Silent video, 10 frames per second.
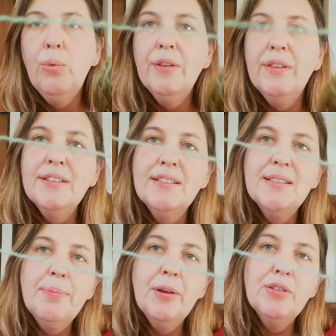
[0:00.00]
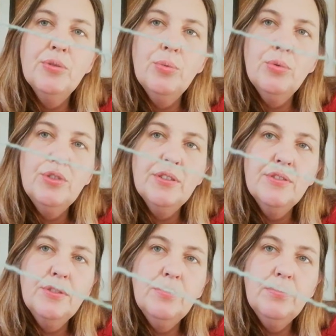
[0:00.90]
You know what, this is supposed to
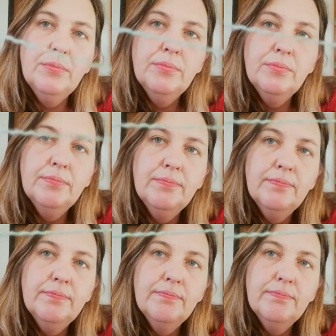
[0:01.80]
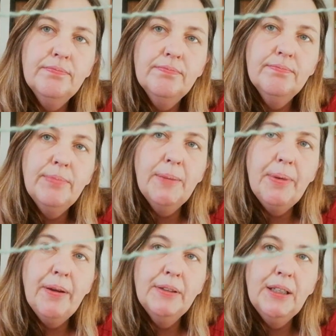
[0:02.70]
auto zoom, but
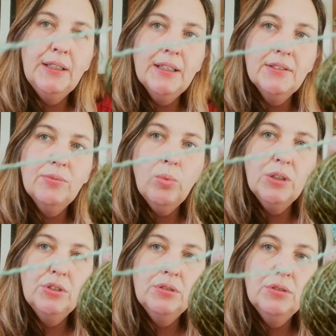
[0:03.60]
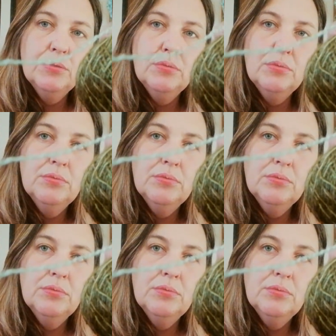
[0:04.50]
apparently it doesn't want to.